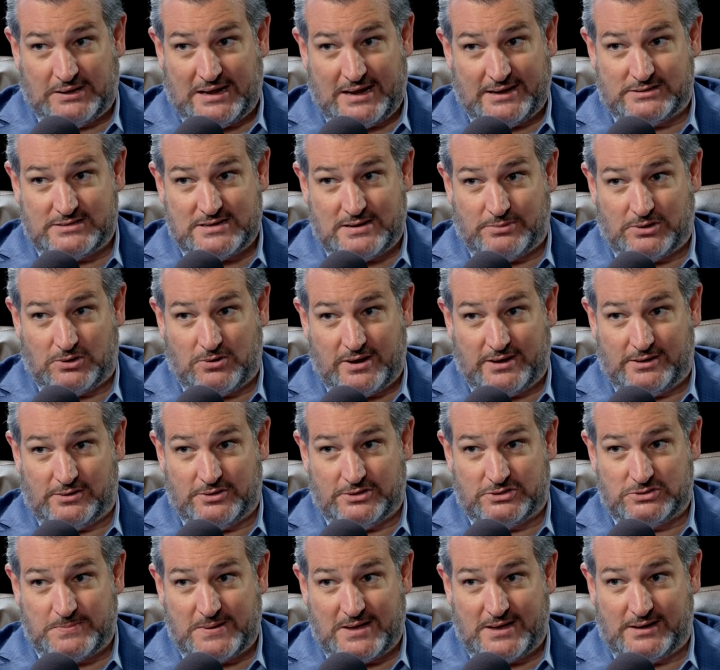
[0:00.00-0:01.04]
a black Democrat or
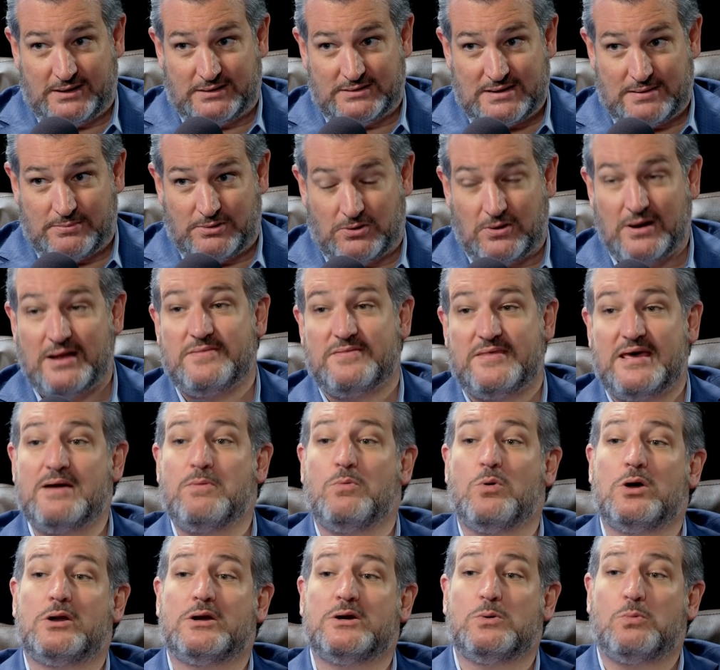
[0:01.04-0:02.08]
Hispanic Democrat. They
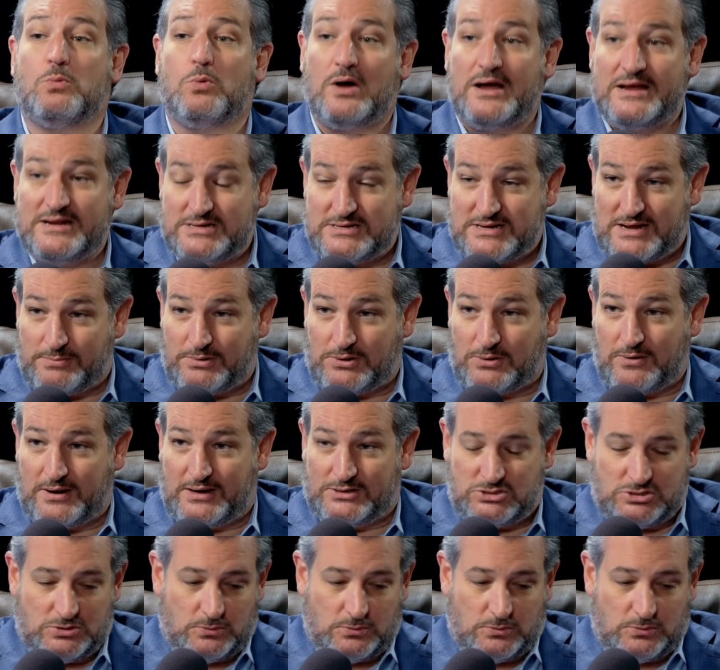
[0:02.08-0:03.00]
wanted a white Democrat.